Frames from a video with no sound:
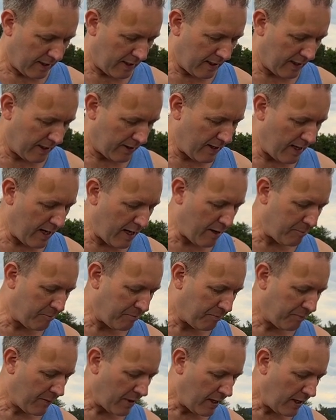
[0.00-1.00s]
Click that.
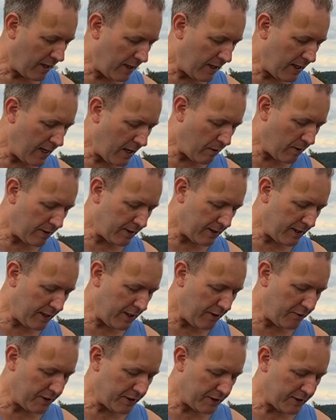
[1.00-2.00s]
And now
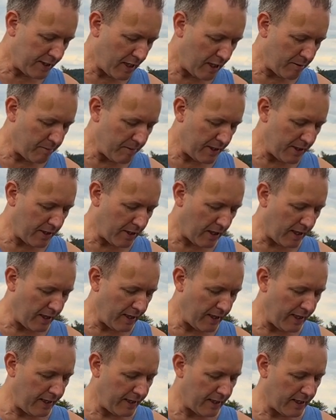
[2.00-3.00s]
underneath it's telling me that I
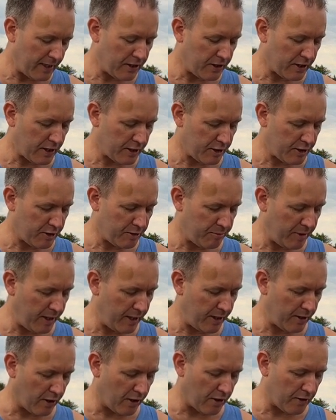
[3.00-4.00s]
need a shutter
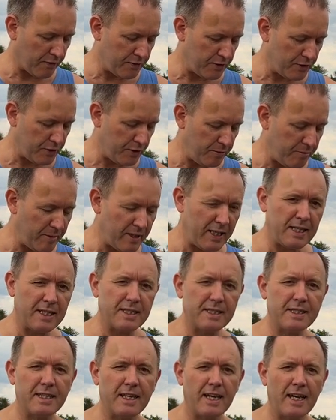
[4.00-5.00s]
speed of 2
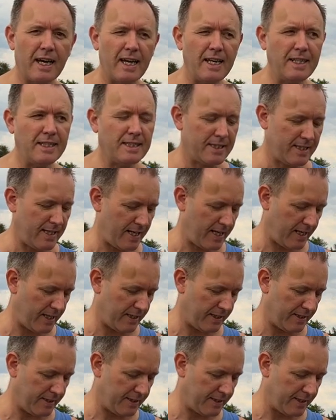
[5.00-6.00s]
minutes 8
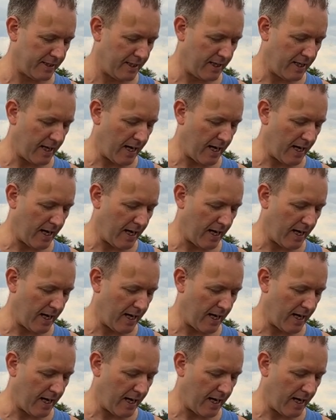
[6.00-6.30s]
seconds